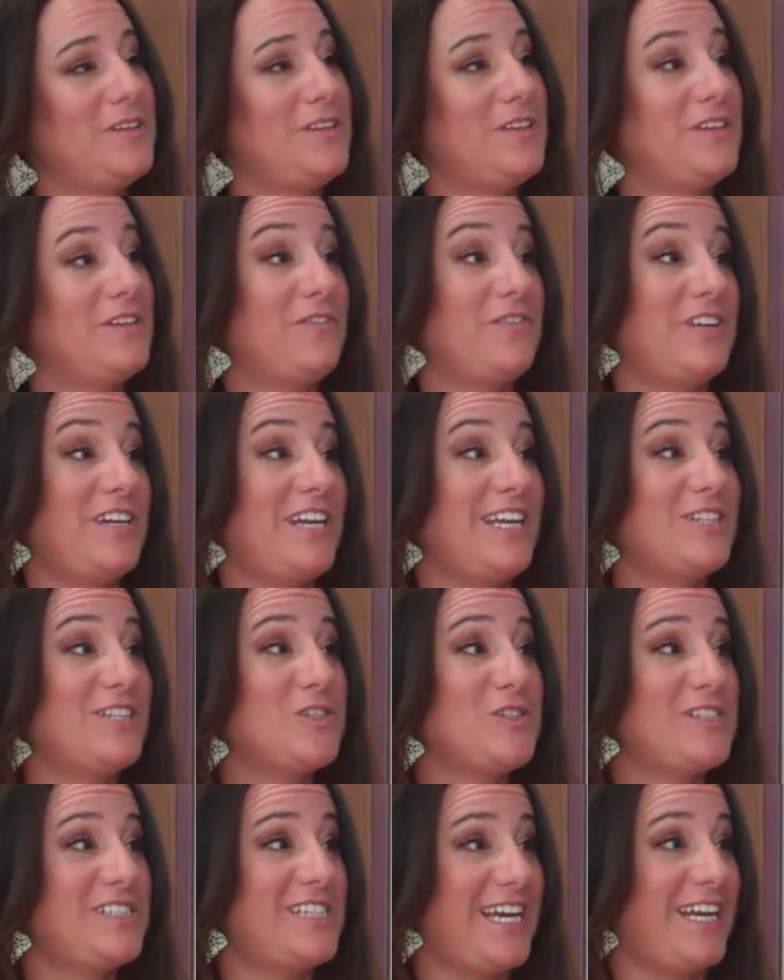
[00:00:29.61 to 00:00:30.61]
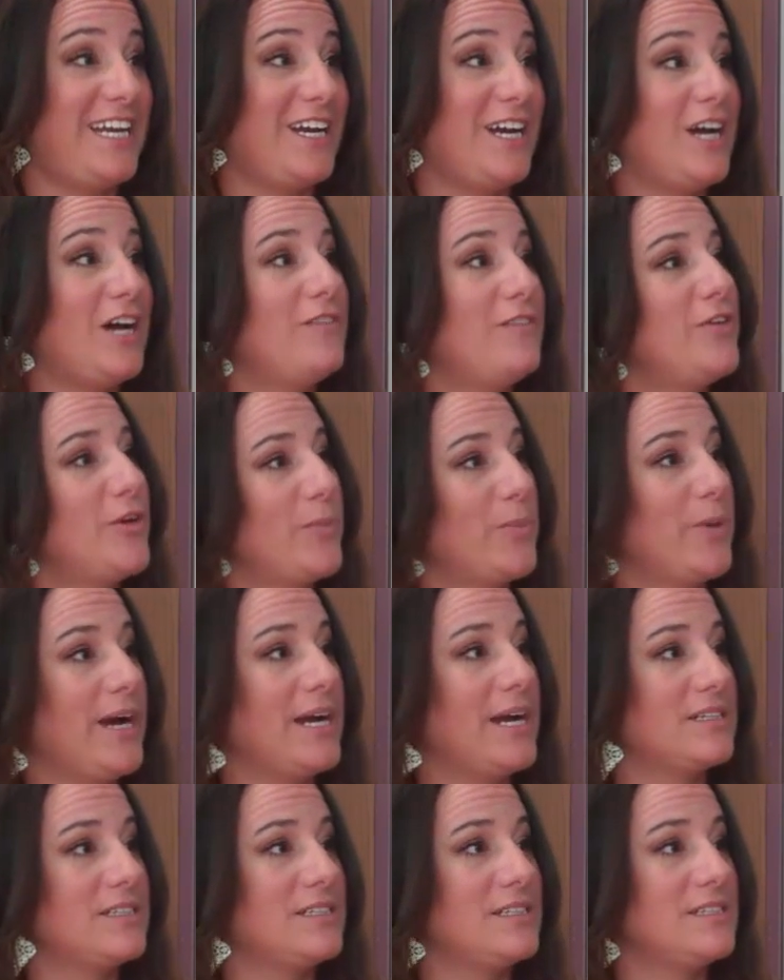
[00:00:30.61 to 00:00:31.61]
the financial data of your
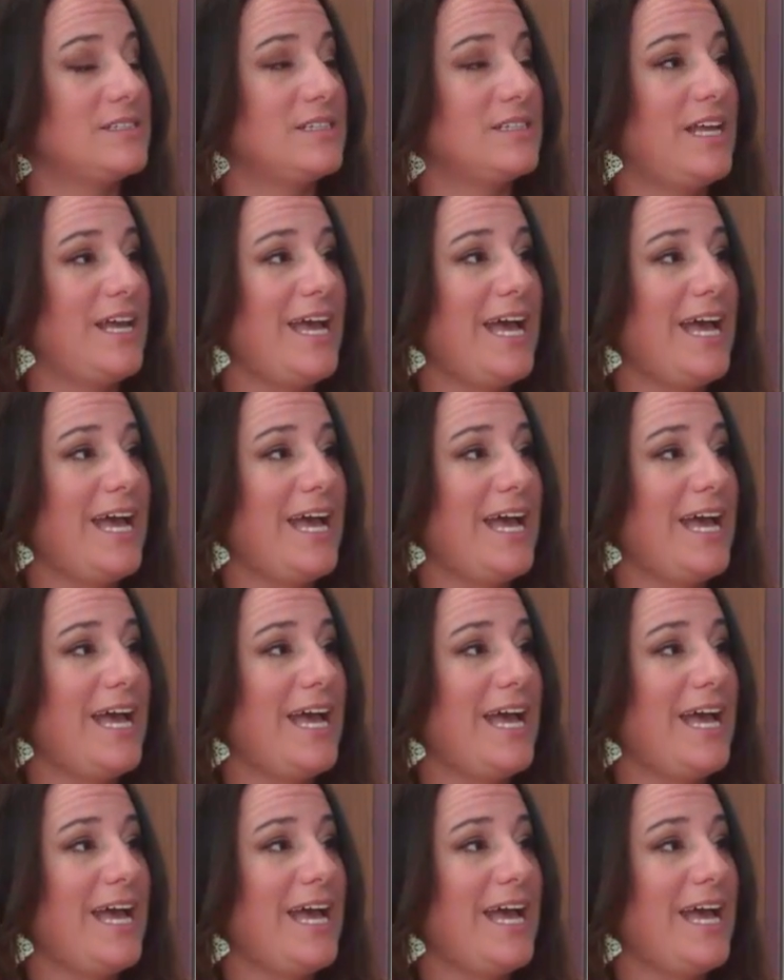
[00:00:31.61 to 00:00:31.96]
practice